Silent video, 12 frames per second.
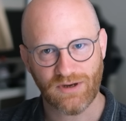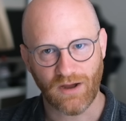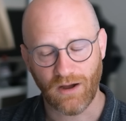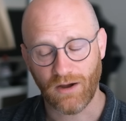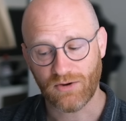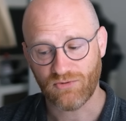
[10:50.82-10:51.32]

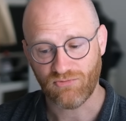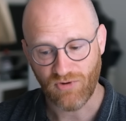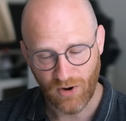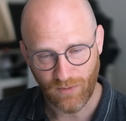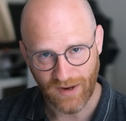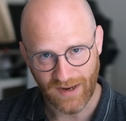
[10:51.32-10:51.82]
are
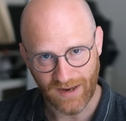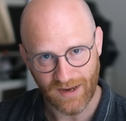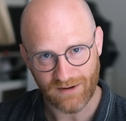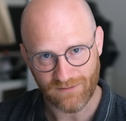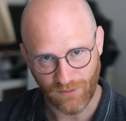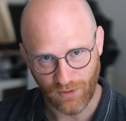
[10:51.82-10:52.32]
growing
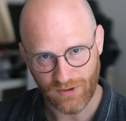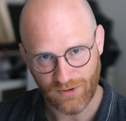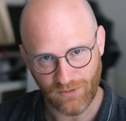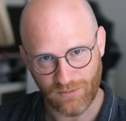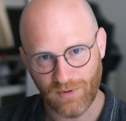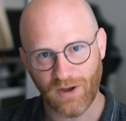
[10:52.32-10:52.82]
in
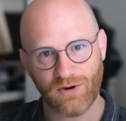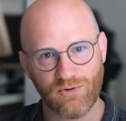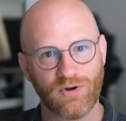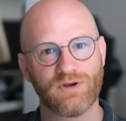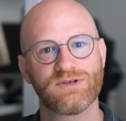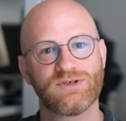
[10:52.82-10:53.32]
volume
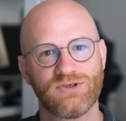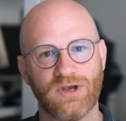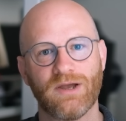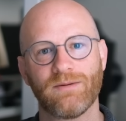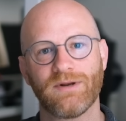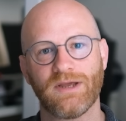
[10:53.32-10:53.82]
across
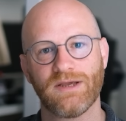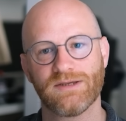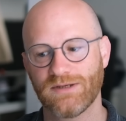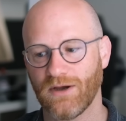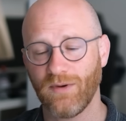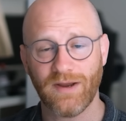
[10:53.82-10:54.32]
Germany.
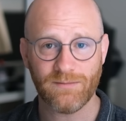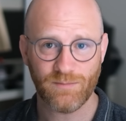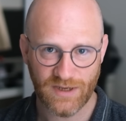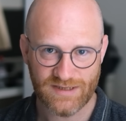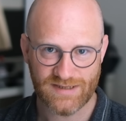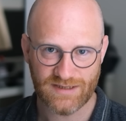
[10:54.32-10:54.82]
So in
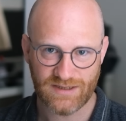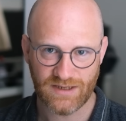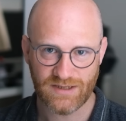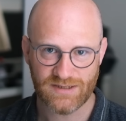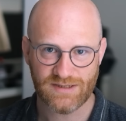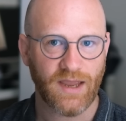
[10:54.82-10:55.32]
big
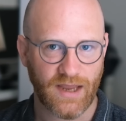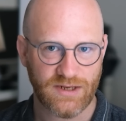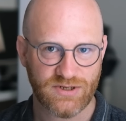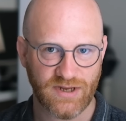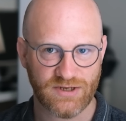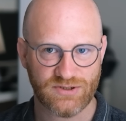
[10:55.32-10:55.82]
cities,
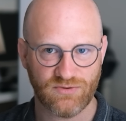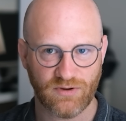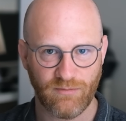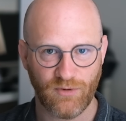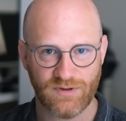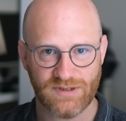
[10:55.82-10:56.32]
international
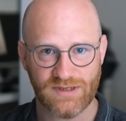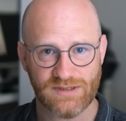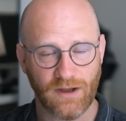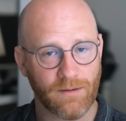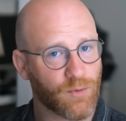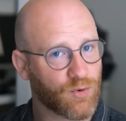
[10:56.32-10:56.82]
communities
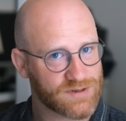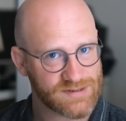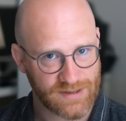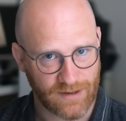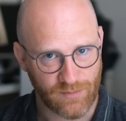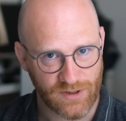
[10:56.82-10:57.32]
are more
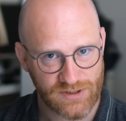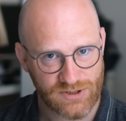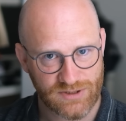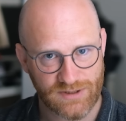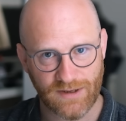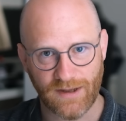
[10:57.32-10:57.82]

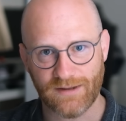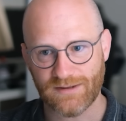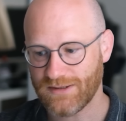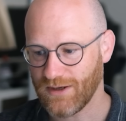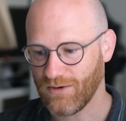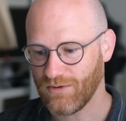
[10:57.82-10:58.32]
established,
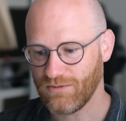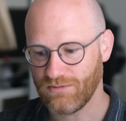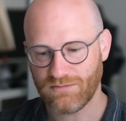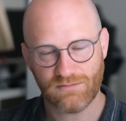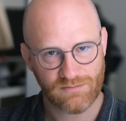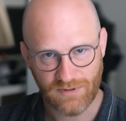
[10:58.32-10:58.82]
and
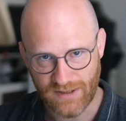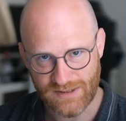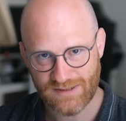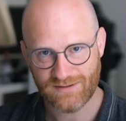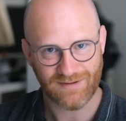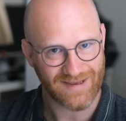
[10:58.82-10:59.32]
so
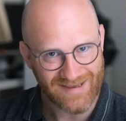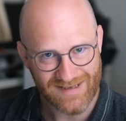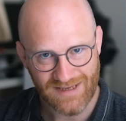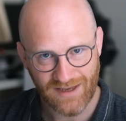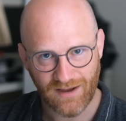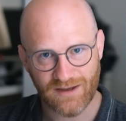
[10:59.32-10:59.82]
it's
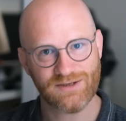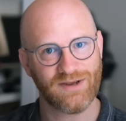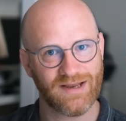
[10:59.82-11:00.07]
easier to